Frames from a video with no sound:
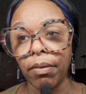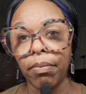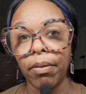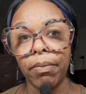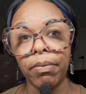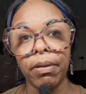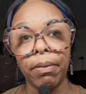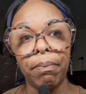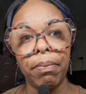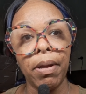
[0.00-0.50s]

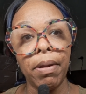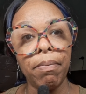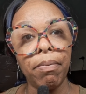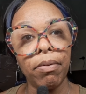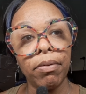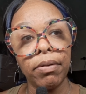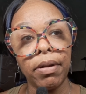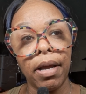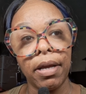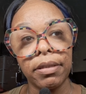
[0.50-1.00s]
But the
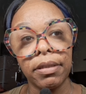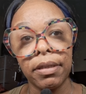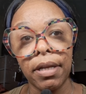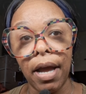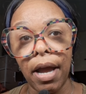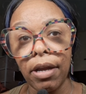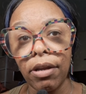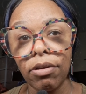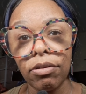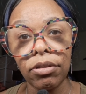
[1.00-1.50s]
people that's
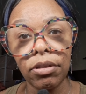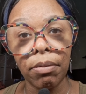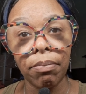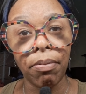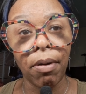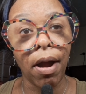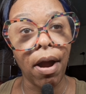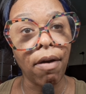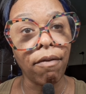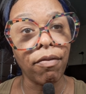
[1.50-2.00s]
not used to
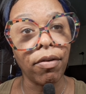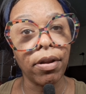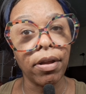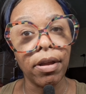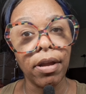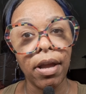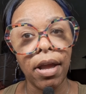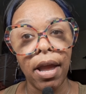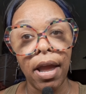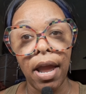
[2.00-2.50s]

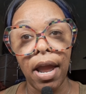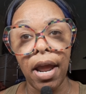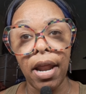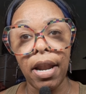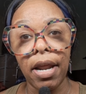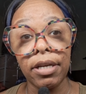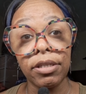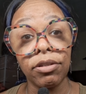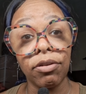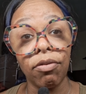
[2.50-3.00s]
poverty
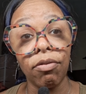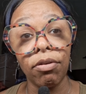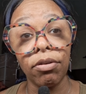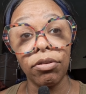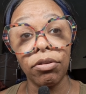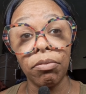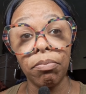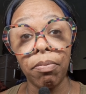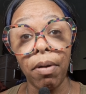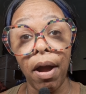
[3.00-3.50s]
and that's going
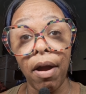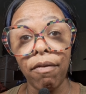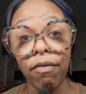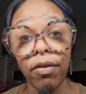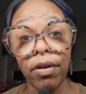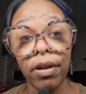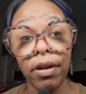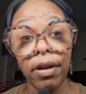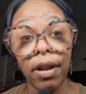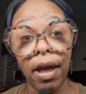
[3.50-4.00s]
through
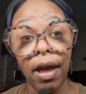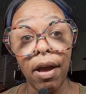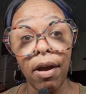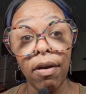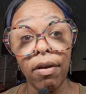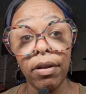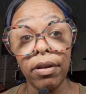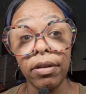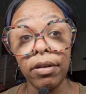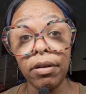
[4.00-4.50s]
poverty
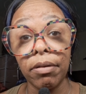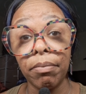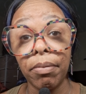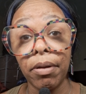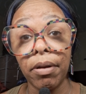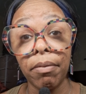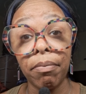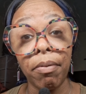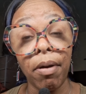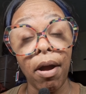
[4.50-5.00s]
now, a little
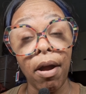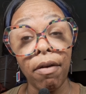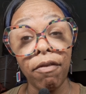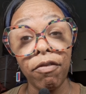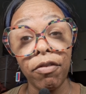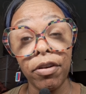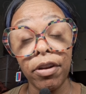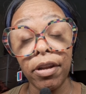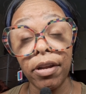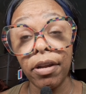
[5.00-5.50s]
bit of
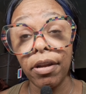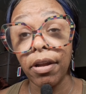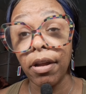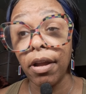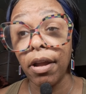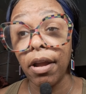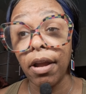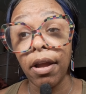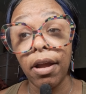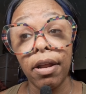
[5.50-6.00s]
poverty,
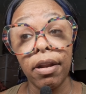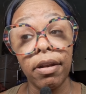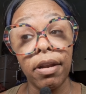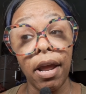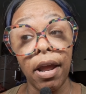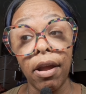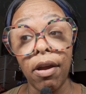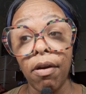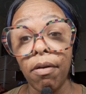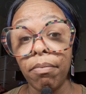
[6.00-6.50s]

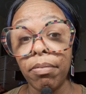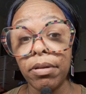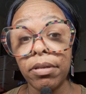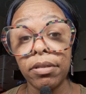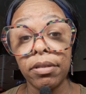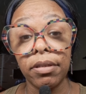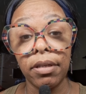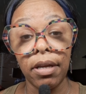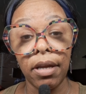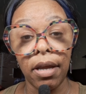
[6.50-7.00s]
they gonna be
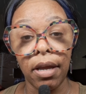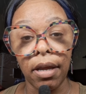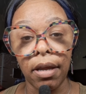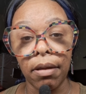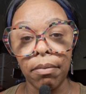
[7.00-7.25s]
sick